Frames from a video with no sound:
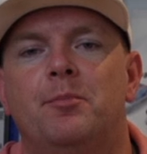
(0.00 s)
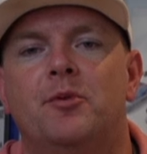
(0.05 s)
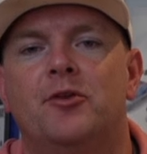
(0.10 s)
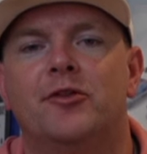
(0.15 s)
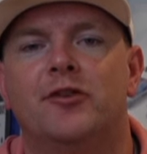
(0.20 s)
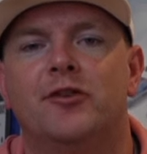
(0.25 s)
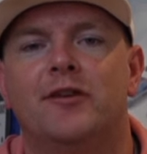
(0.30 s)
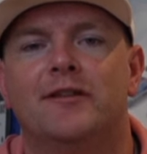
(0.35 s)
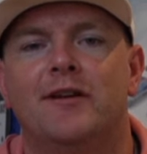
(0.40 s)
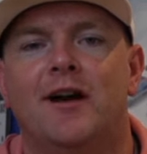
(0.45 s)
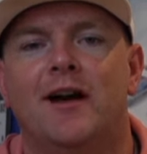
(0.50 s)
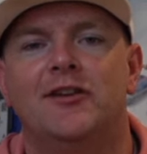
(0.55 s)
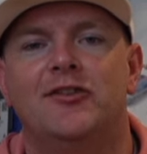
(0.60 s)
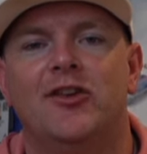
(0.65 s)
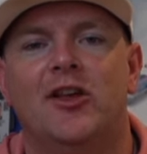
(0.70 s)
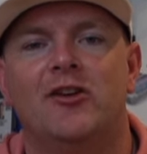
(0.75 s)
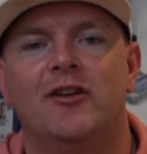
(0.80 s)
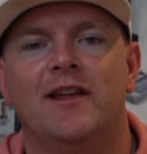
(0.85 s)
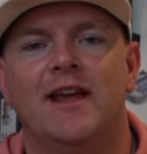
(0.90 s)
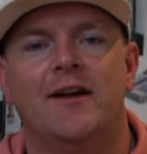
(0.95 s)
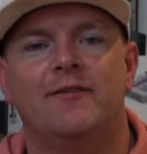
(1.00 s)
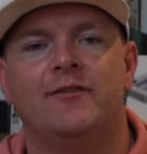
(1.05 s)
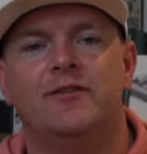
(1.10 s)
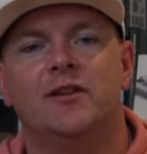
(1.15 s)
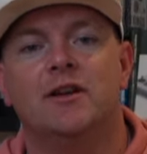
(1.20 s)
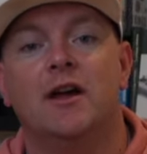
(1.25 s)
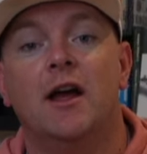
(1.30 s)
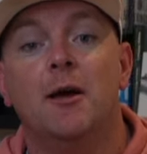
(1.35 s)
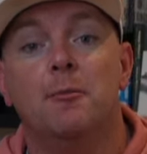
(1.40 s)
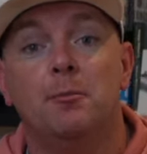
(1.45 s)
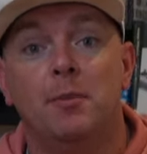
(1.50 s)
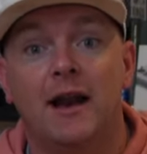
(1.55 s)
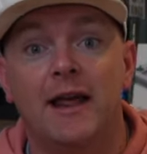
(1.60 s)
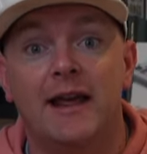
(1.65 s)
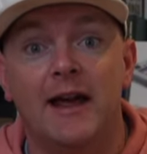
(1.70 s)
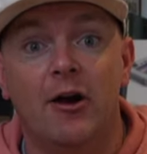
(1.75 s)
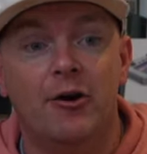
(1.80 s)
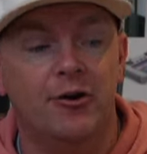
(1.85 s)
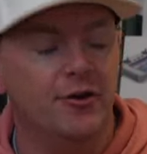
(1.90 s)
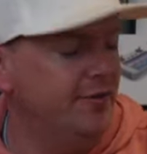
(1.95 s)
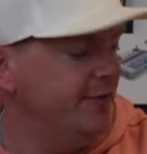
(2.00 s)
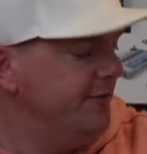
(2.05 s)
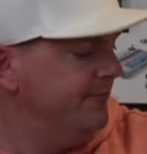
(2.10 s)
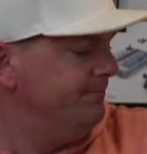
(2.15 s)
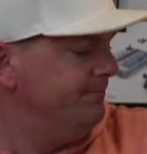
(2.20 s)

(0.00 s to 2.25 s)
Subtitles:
bunkers I generally have to play out of.